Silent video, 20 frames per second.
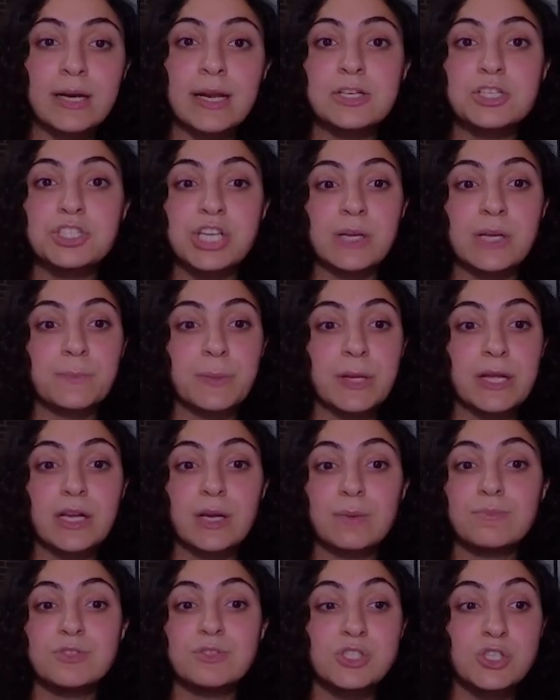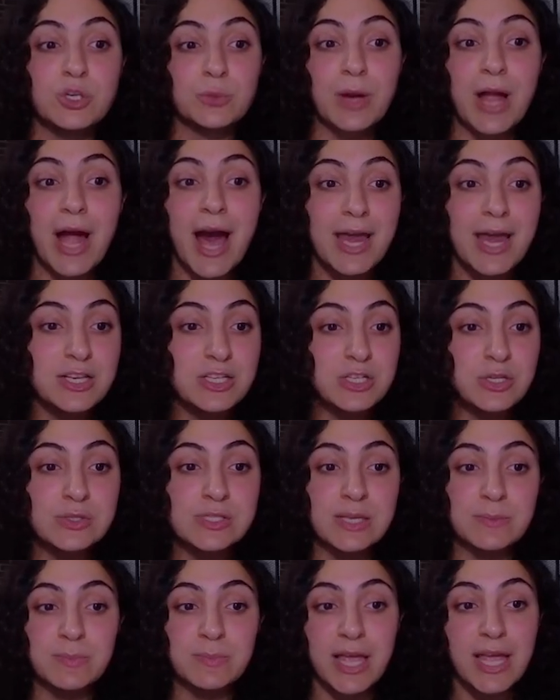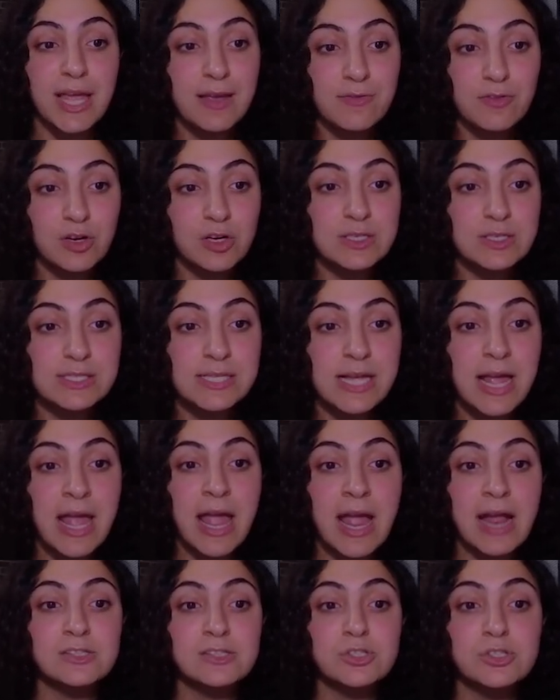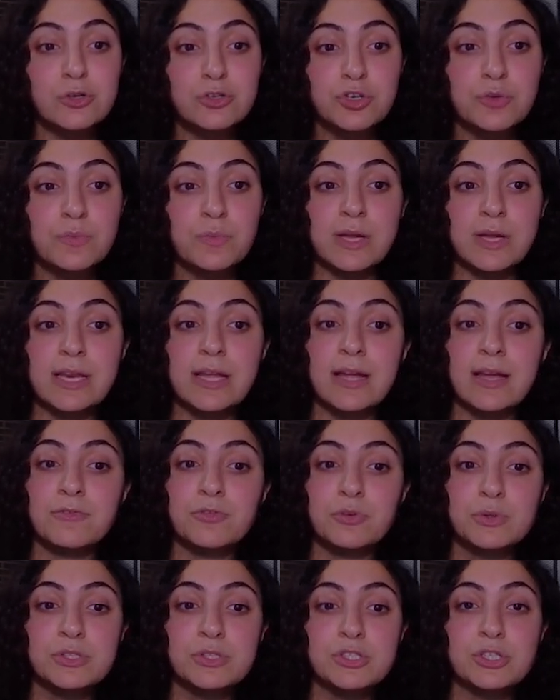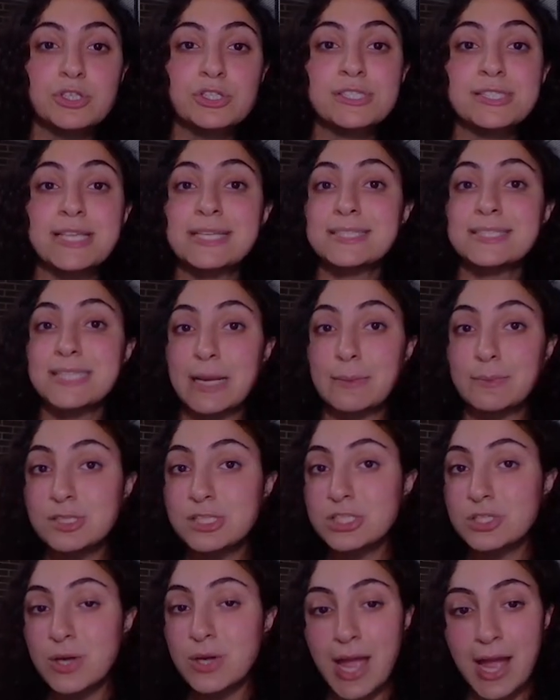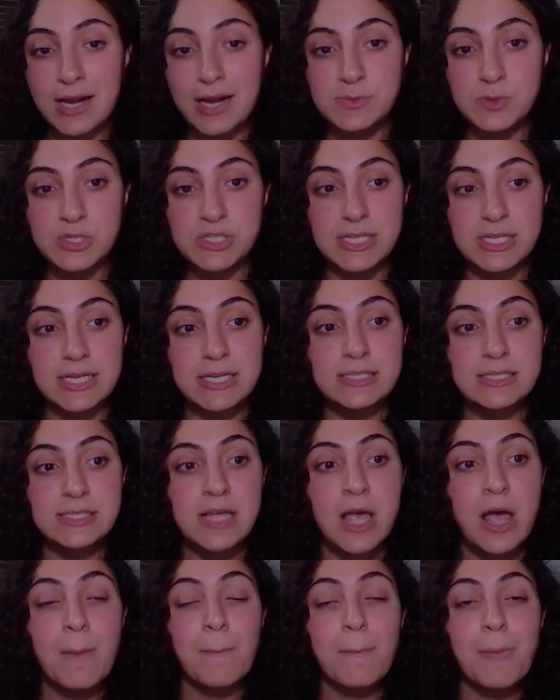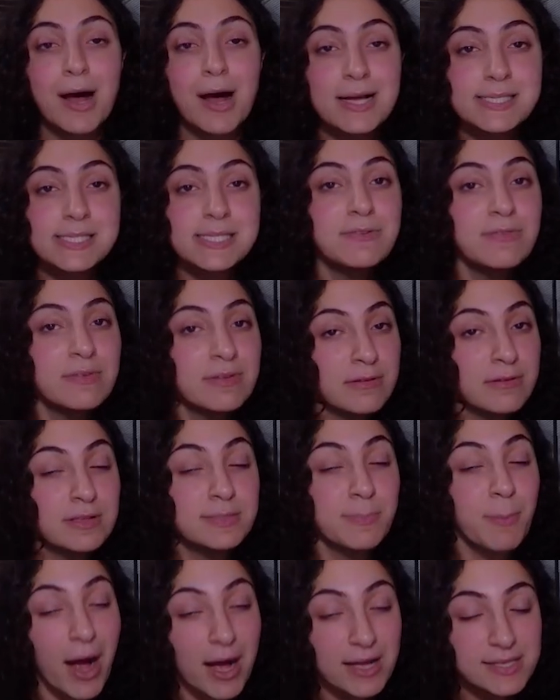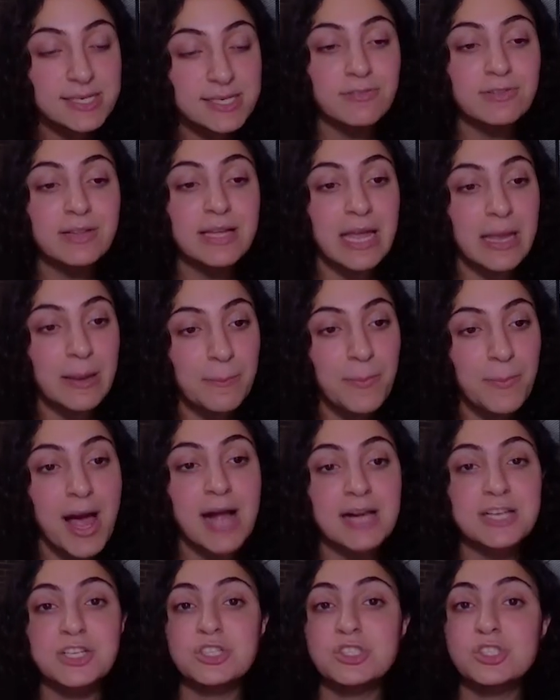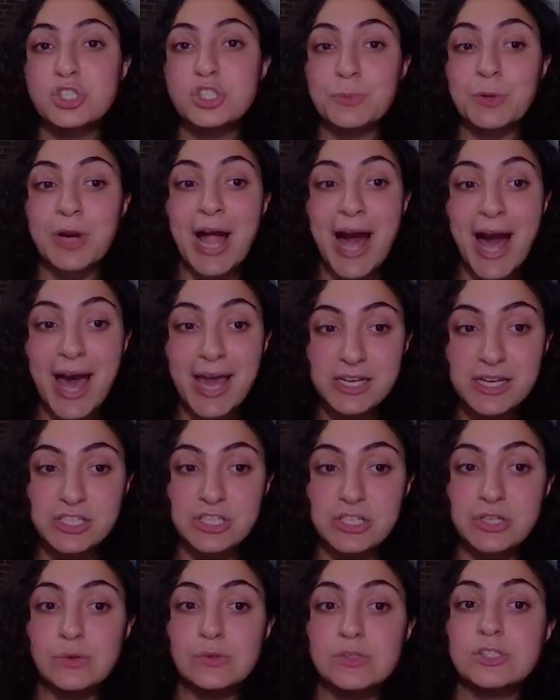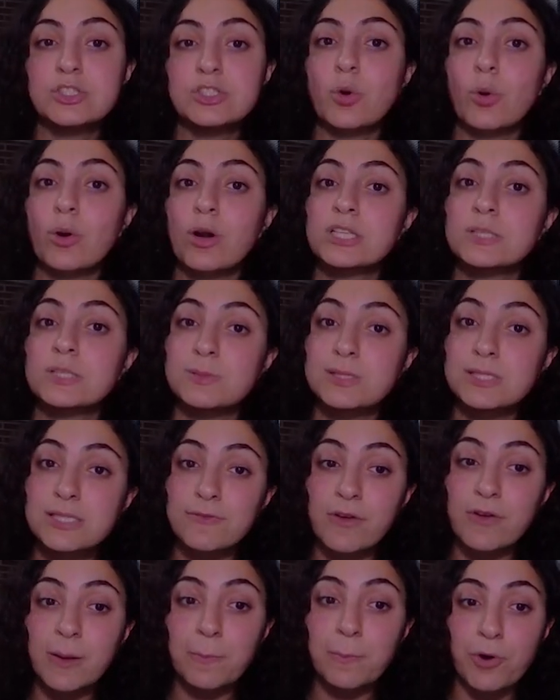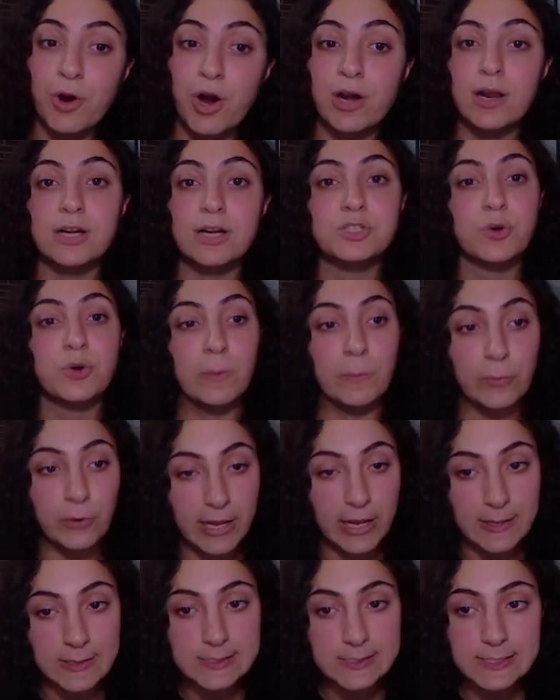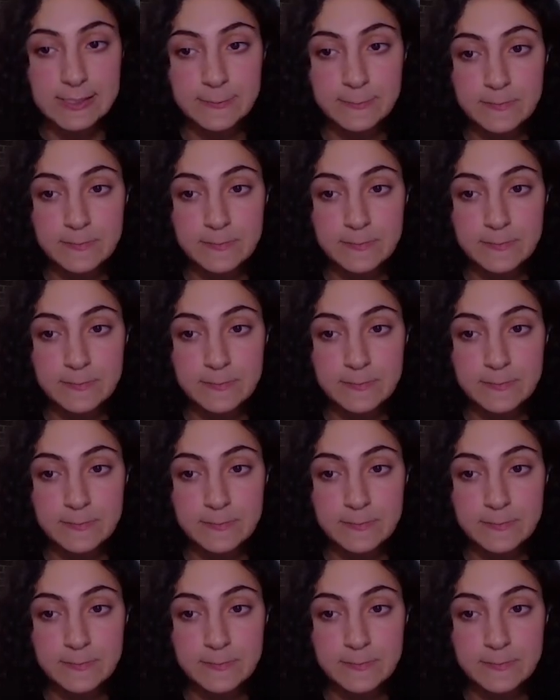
in shaping consumer attitudes and behaviors, and social media influencers that demonstrate expertise positively impact consumer attitudes toward a specific product or brand.